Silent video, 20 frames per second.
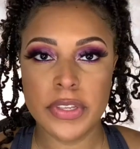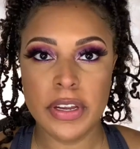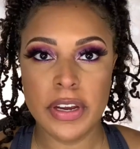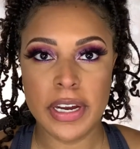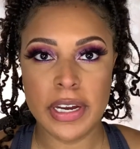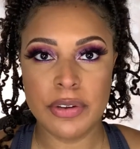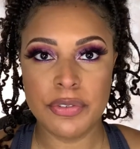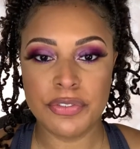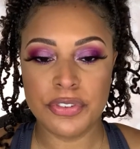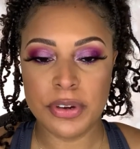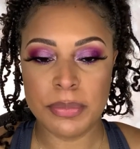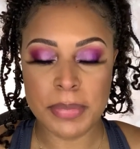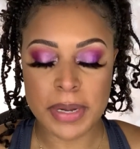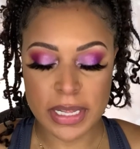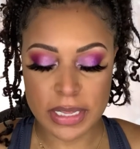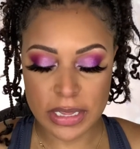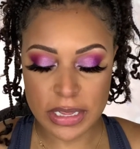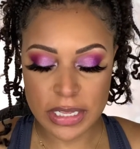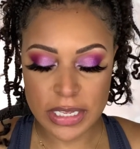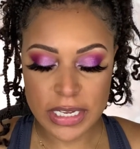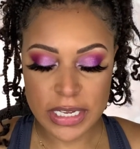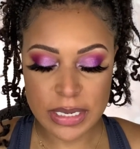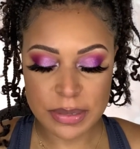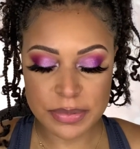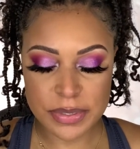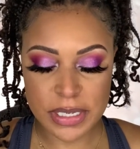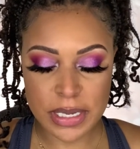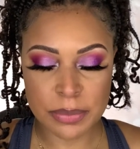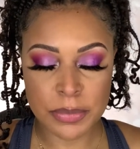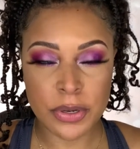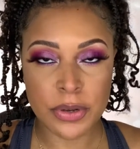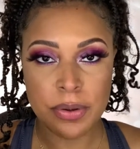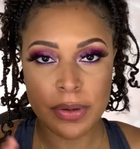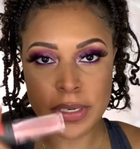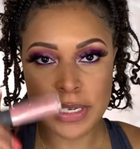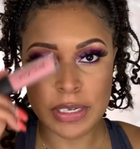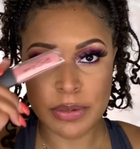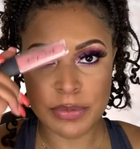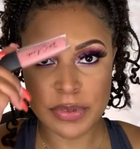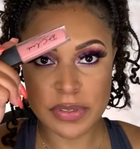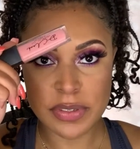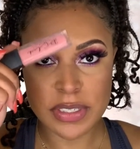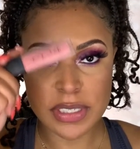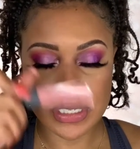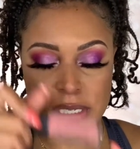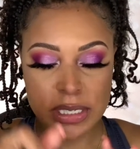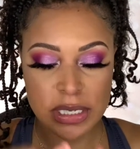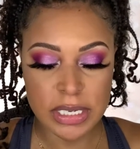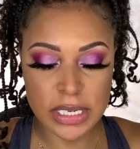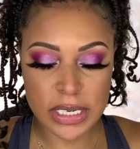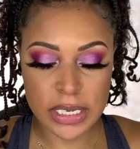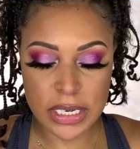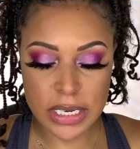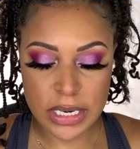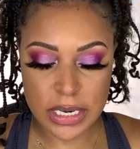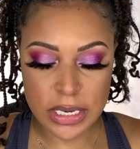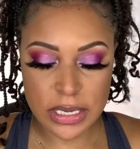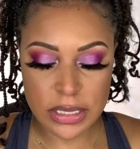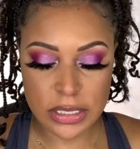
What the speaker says: All right, for my lips, I'm going in with Baddie.